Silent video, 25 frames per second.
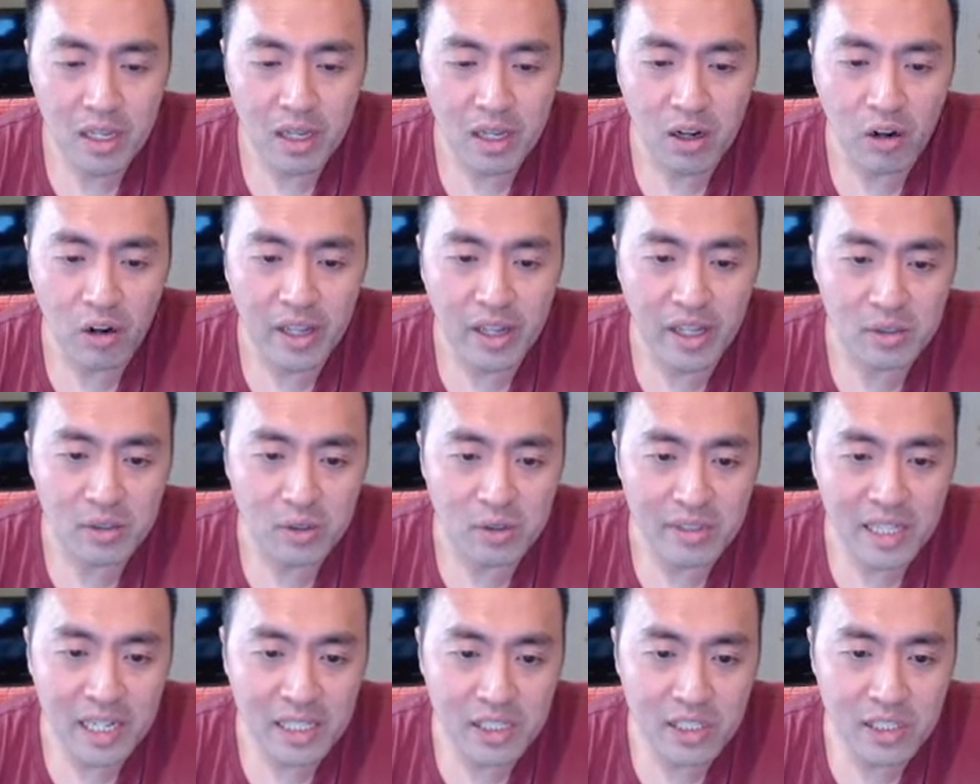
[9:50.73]
Okay, so
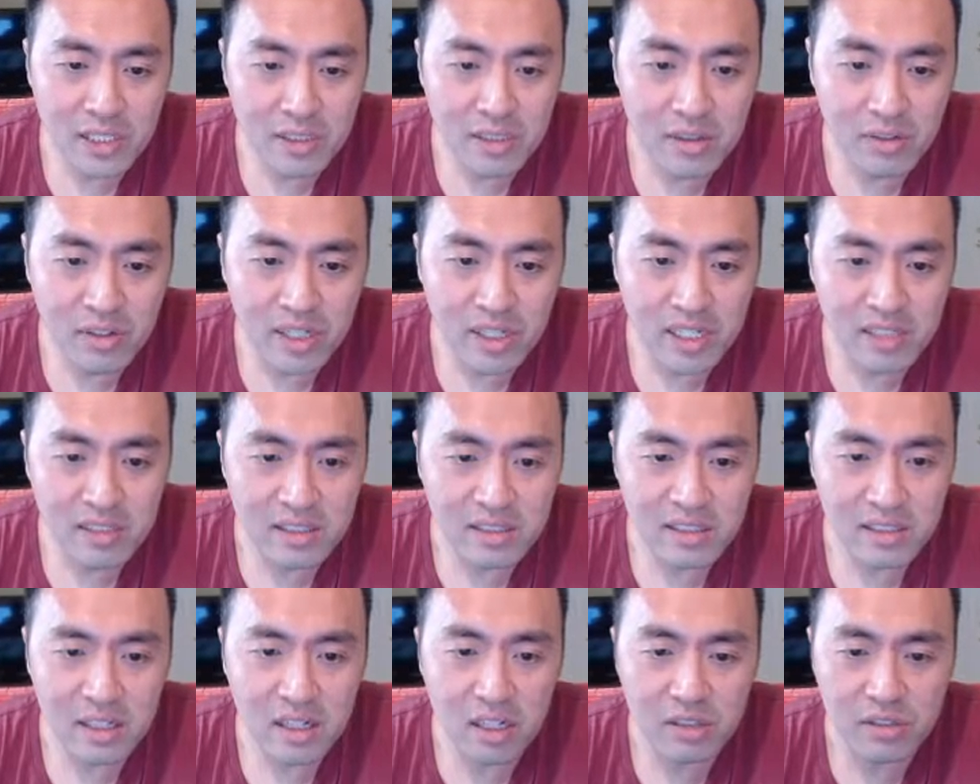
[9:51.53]
that
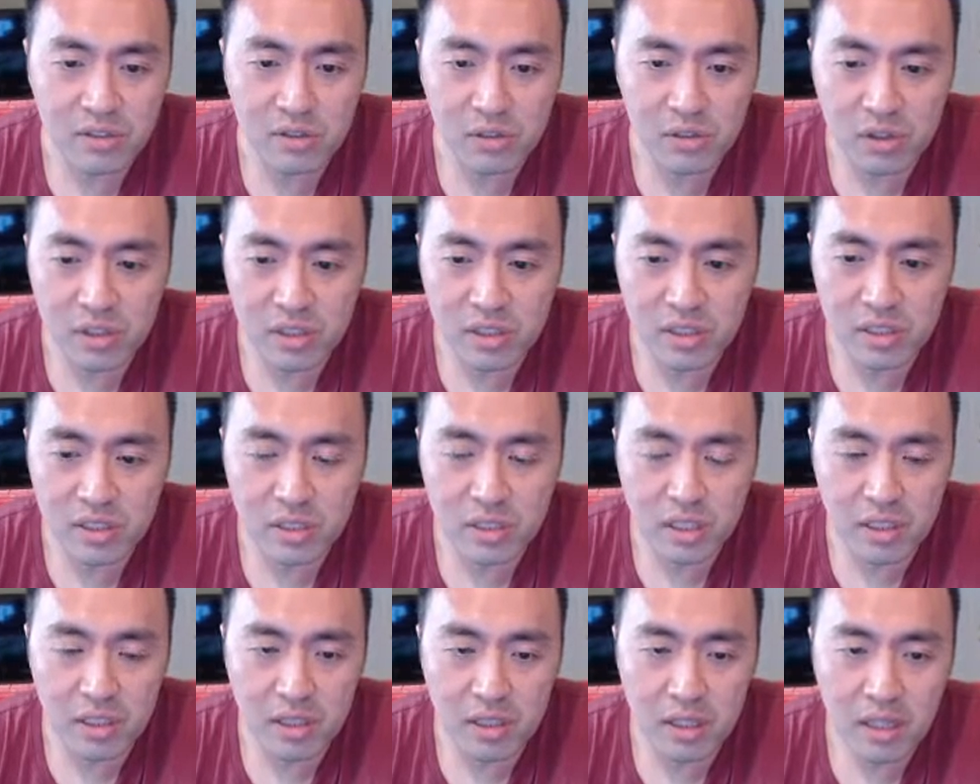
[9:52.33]
generates a search
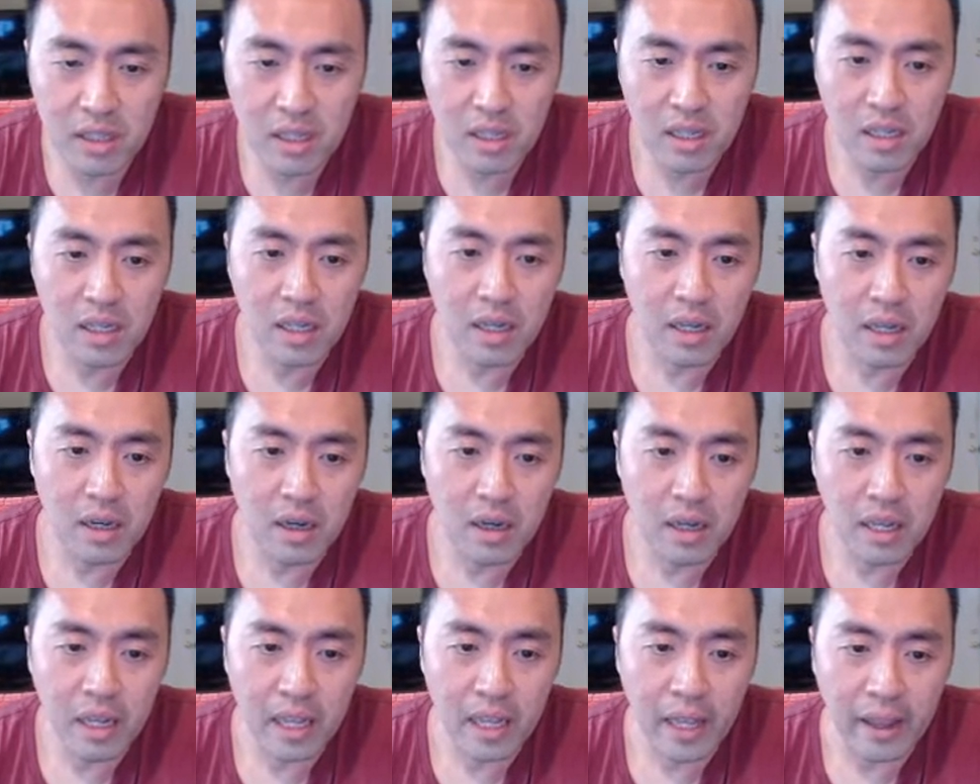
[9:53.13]

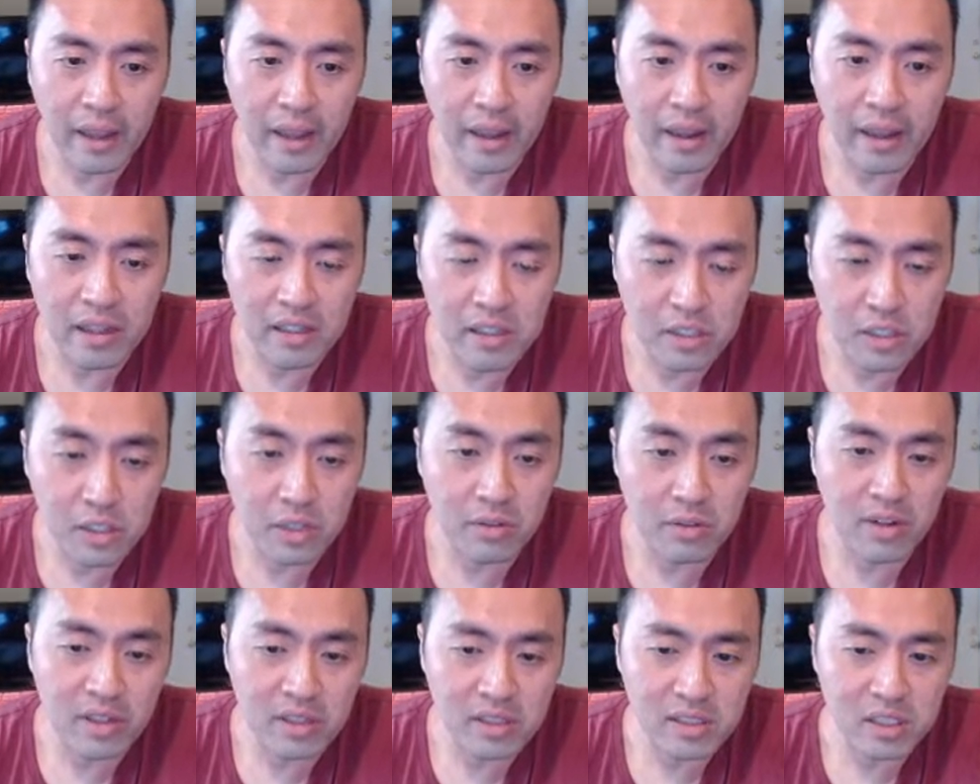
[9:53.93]
and it
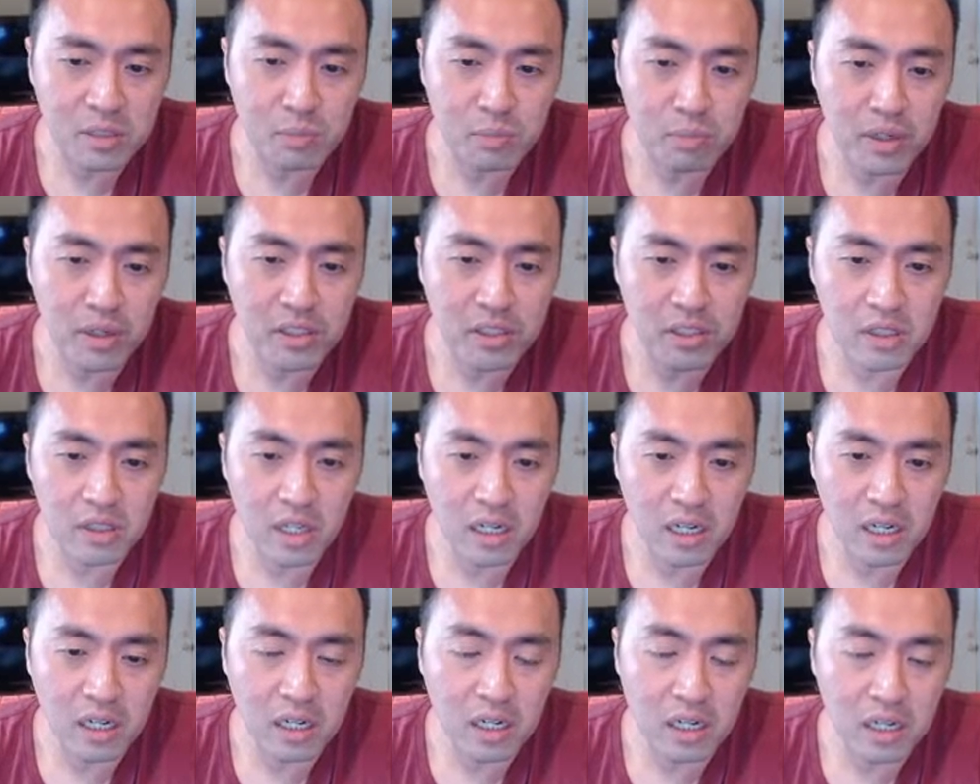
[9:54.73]
generates a spread
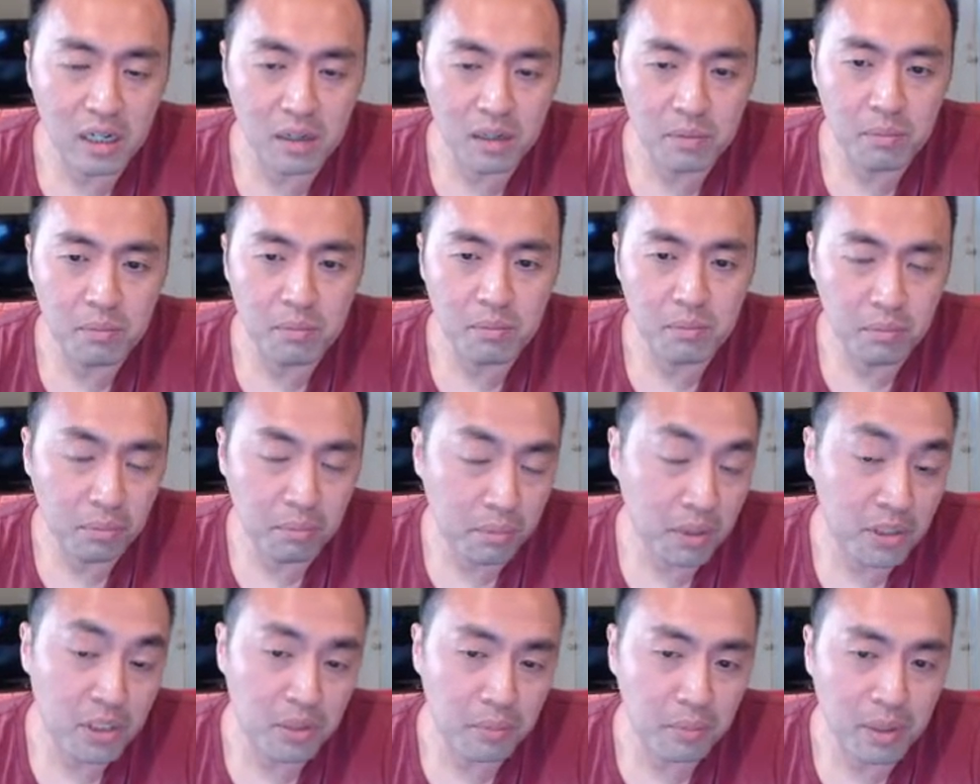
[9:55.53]

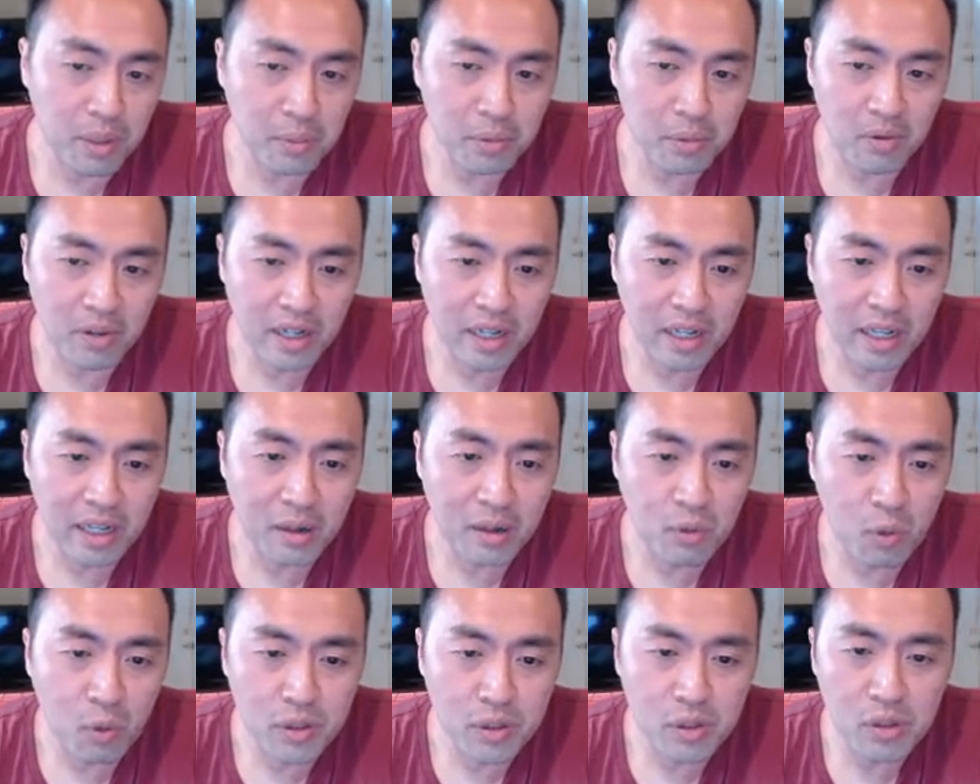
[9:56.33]
bunch of people, right?
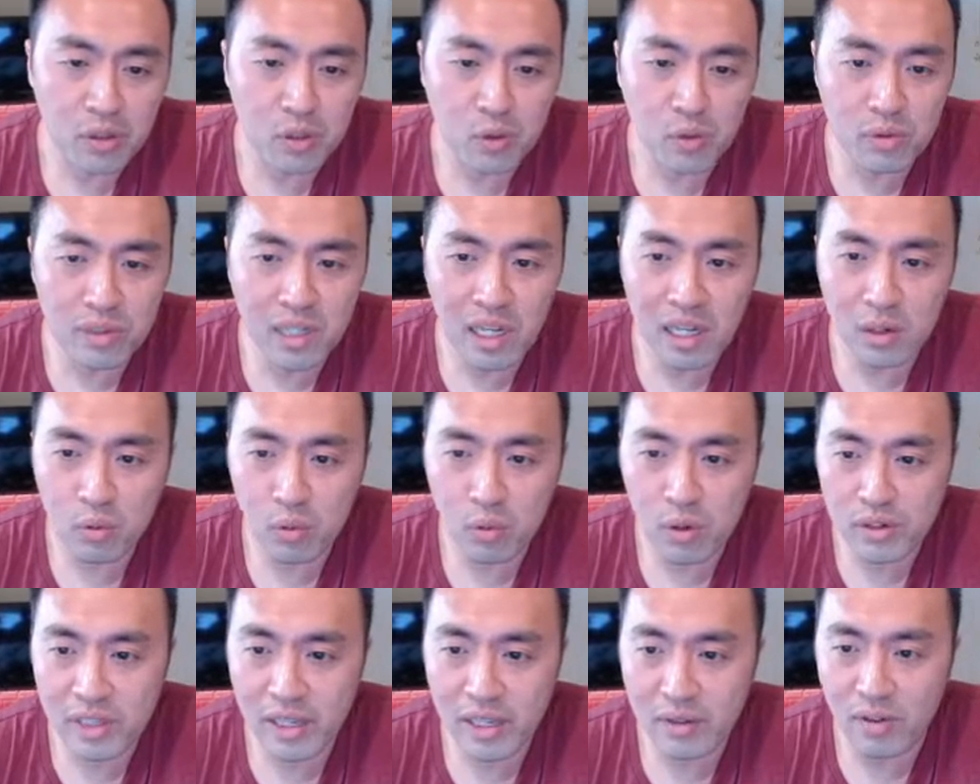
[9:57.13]
And what do you do with that?
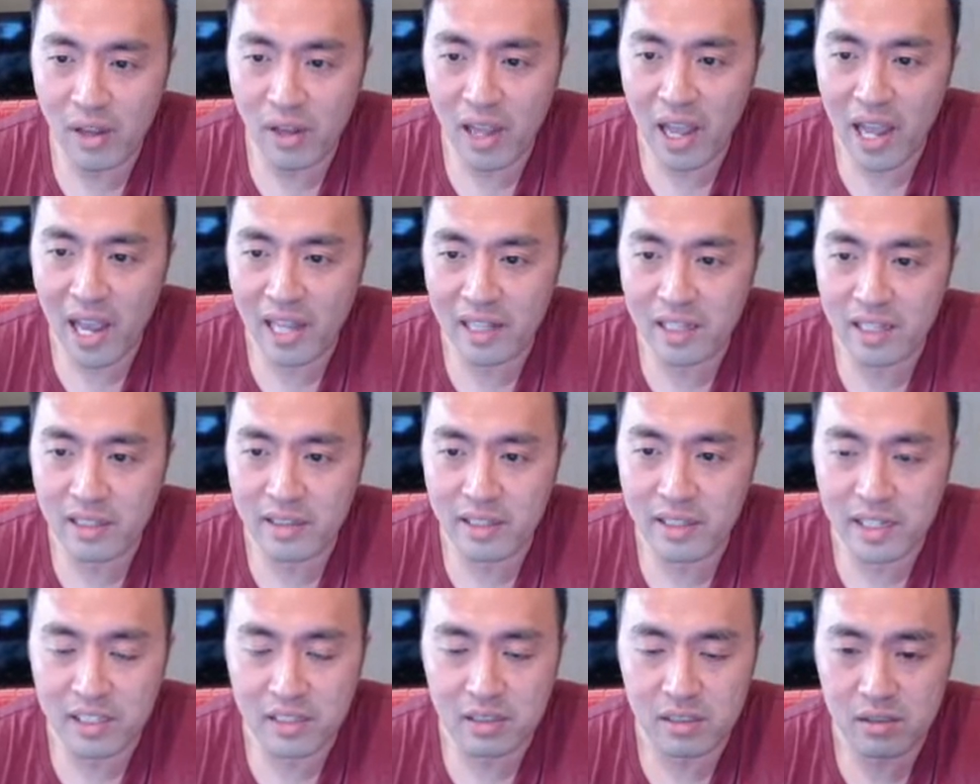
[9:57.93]
Well, you have to add
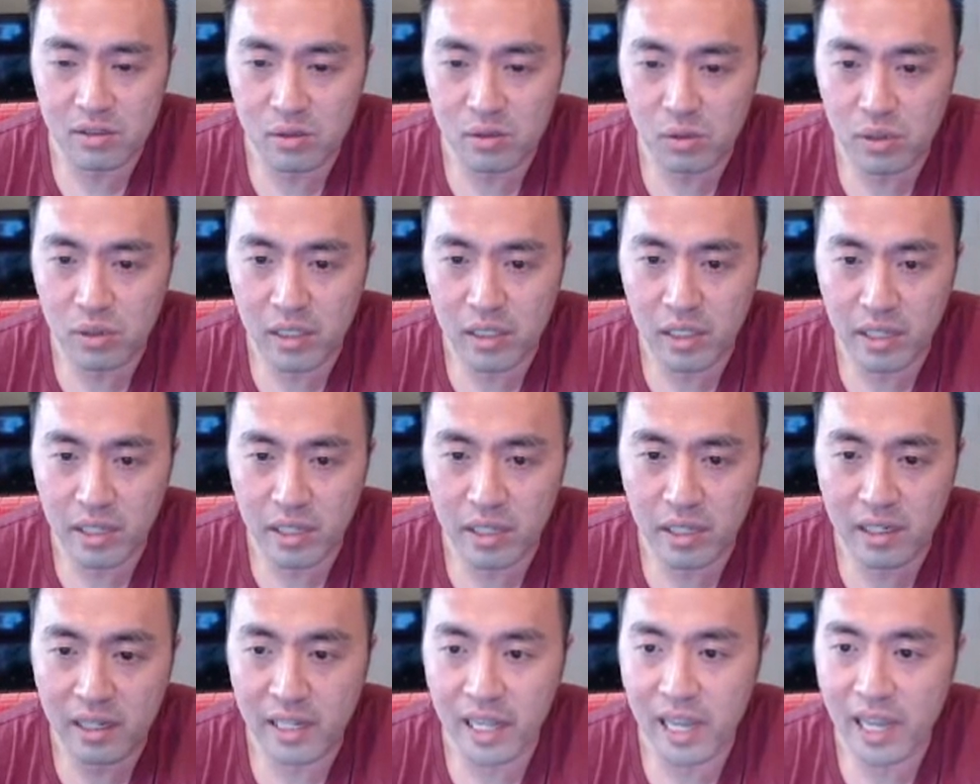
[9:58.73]
connection. So you click
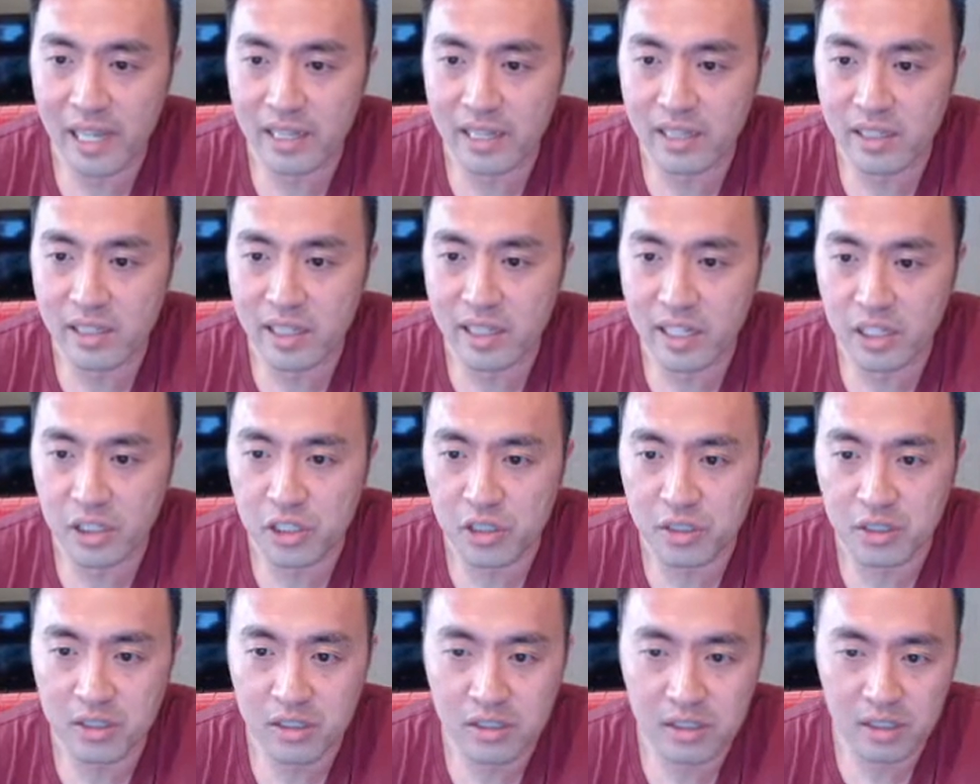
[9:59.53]
on add
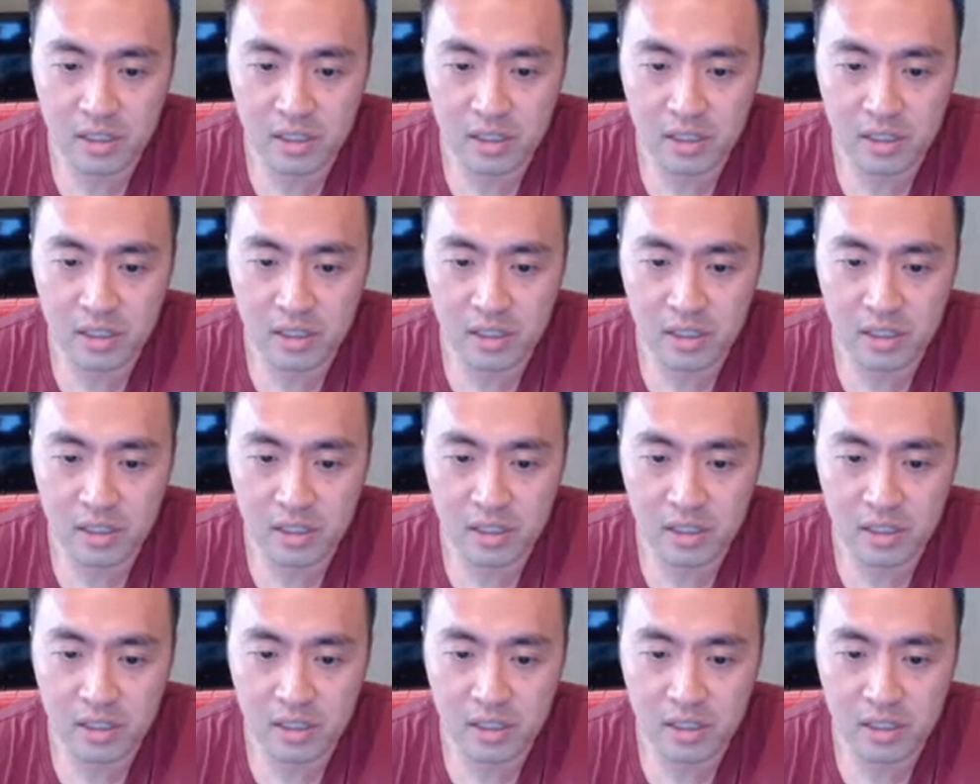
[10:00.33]
connection,